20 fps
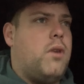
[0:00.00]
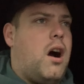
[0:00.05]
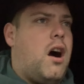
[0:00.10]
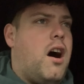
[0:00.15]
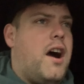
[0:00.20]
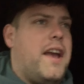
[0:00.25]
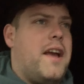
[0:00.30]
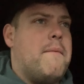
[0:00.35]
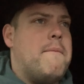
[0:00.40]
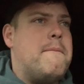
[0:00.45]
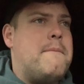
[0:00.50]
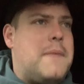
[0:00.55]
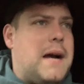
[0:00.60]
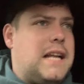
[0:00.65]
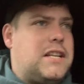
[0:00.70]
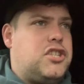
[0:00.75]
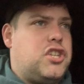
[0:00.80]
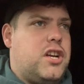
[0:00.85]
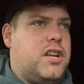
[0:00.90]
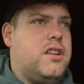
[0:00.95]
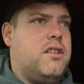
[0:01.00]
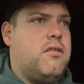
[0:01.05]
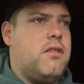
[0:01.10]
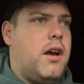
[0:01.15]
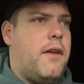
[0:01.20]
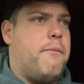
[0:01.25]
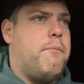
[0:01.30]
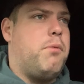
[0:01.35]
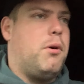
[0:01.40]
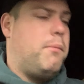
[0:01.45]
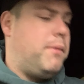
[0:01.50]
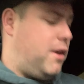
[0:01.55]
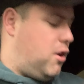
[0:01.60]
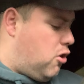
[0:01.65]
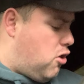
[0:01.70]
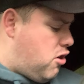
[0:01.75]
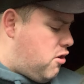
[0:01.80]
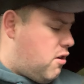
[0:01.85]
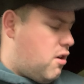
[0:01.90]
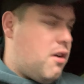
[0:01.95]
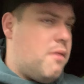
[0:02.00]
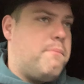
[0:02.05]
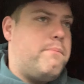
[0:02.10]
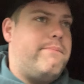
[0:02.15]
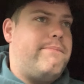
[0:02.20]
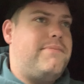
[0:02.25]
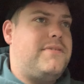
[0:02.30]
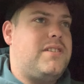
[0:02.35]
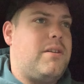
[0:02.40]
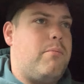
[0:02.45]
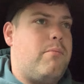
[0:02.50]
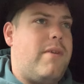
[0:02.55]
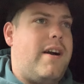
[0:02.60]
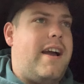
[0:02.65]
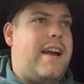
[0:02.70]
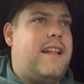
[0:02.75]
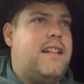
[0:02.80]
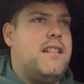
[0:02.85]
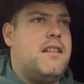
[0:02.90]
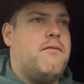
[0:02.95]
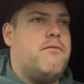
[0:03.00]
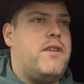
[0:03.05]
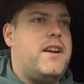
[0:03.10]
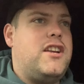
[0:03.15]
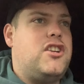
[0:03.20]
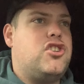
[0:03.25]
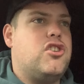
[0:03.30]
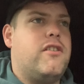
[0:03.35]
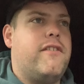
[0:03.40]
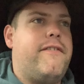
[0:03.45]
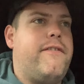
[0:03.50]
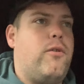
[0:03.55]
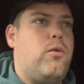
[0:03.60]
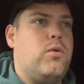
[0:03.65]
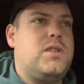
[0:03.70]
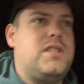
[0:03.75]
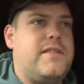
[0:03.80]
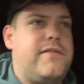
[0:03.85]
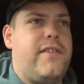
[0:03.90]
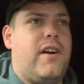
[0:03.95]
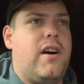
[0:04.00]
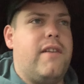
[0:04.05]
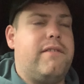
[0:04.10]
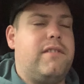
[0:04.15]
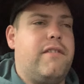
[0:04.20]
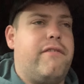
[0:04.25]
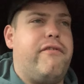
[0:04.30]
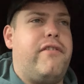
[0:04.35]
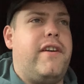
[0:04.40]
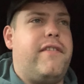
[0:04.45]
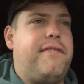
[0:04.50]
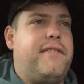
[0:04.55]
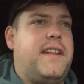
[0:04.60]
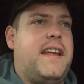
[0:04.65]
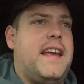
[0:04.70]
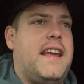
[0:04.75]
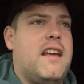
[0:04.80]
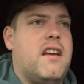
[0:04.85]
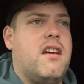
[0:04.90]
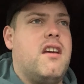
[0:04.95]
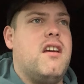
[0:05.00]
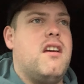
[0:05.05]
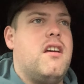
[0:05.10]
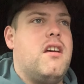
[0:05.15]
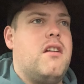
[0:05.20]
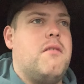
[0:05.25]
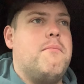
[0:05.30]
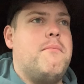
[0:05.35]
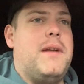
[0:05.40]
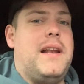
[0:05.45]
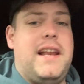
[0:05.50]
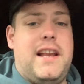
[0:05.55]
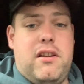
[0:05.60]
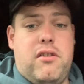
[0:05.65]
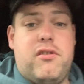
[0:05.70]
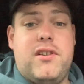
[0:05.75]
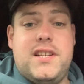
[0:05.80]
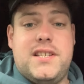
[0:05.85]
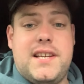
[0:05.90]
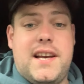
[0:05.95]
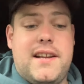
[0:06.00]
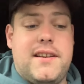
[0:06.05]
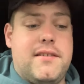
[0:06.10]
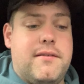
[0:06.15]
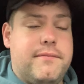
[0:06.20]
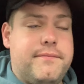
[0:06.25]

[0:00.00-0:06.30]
I imagine, have probably got somewhere in the region of 45 to 50 million on his head.